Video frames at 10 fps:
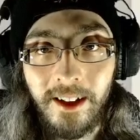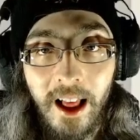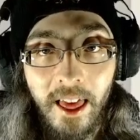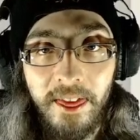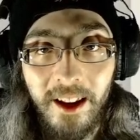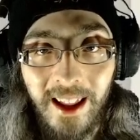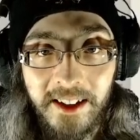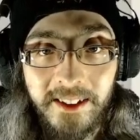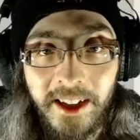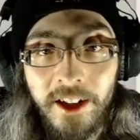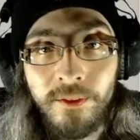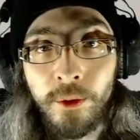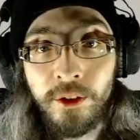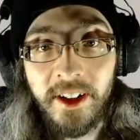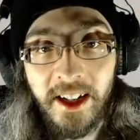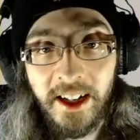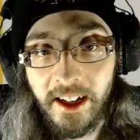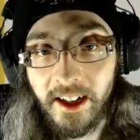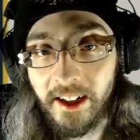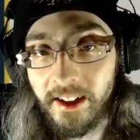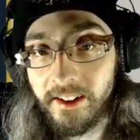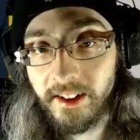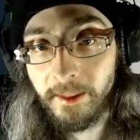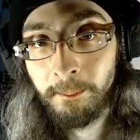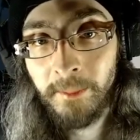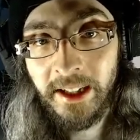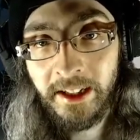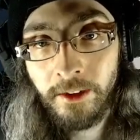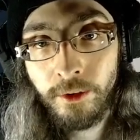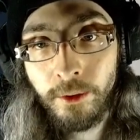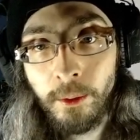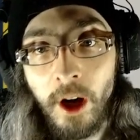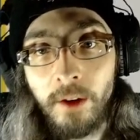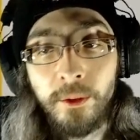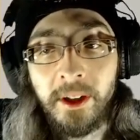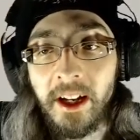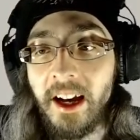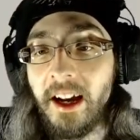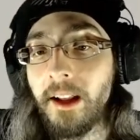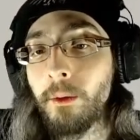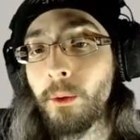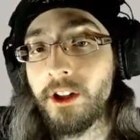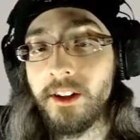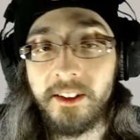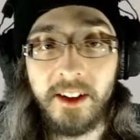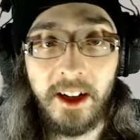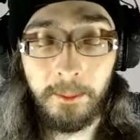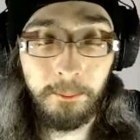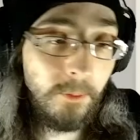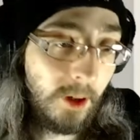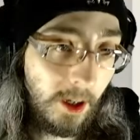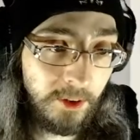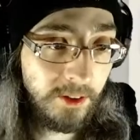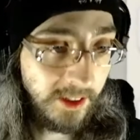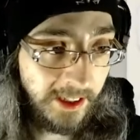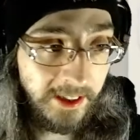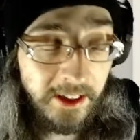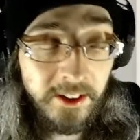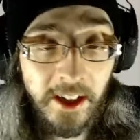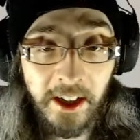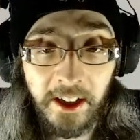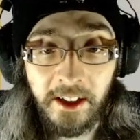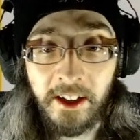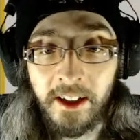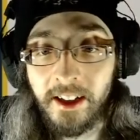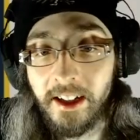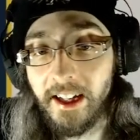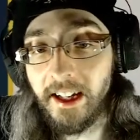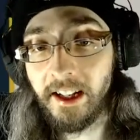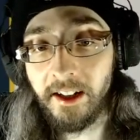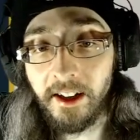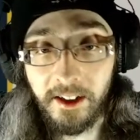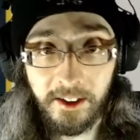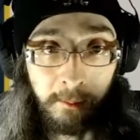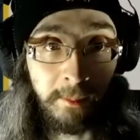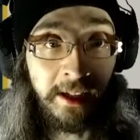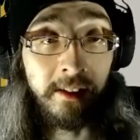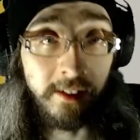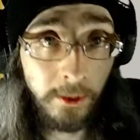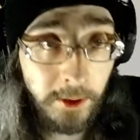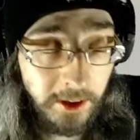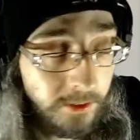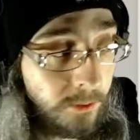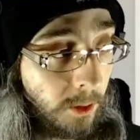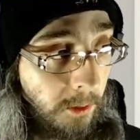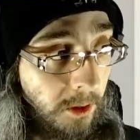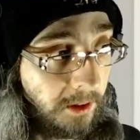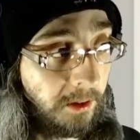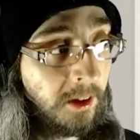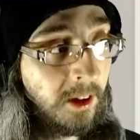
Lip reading: The last stage for today is Mini 2 Offering a Hand, which is obviously the second in the mini series from earlier.